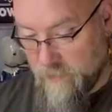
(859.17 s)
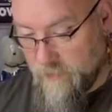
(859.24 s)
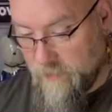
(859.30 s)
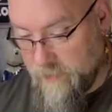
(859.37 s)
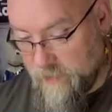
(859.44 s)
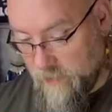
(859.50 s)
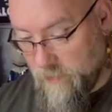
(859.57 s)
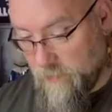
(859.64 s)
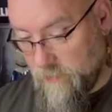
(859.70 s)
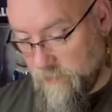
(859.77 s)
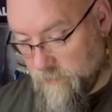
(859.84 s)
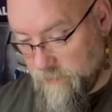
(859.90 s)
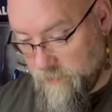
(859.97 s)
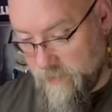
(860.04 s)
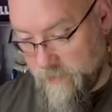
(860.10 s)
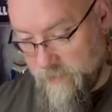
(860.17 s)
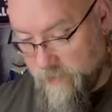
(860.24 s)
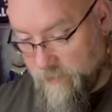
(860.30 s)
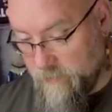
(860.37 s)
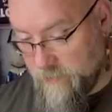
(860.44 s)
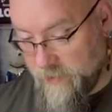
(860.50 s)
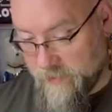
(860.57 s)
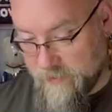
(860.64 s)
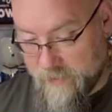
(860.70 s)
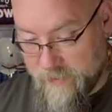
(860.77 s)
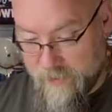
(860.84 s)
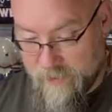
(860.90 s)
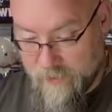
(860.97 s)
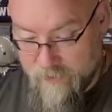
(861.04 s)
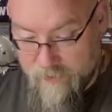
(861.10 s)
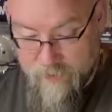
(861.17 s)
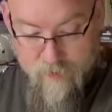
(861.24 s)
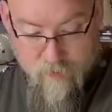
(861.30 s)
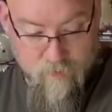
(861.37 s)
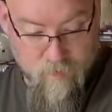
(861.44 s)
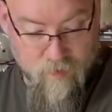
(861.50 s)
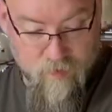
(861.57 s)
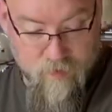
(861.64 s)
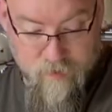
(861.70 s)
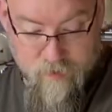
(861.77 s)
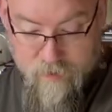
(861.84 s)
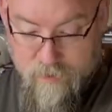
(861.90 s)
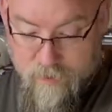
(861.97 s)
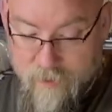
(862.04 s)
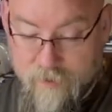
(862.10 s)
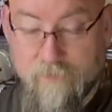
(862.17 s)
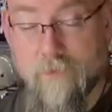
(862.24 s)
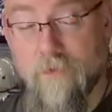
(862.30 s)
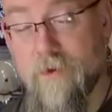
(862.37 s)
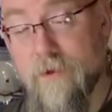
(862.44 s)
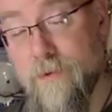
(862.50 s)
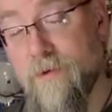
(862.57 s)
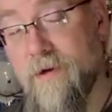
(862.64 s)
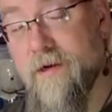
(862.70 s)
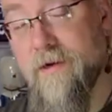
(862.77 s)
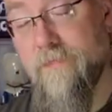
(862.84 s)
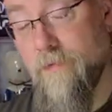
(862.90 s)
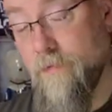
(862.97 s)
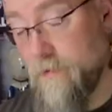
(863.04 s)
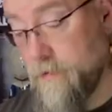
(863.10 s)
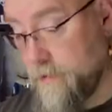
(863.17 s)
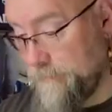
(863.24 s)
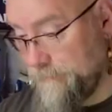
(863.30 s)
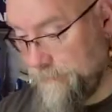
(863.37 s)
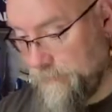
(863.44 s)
They go like you accidentally put his left on his right if you want.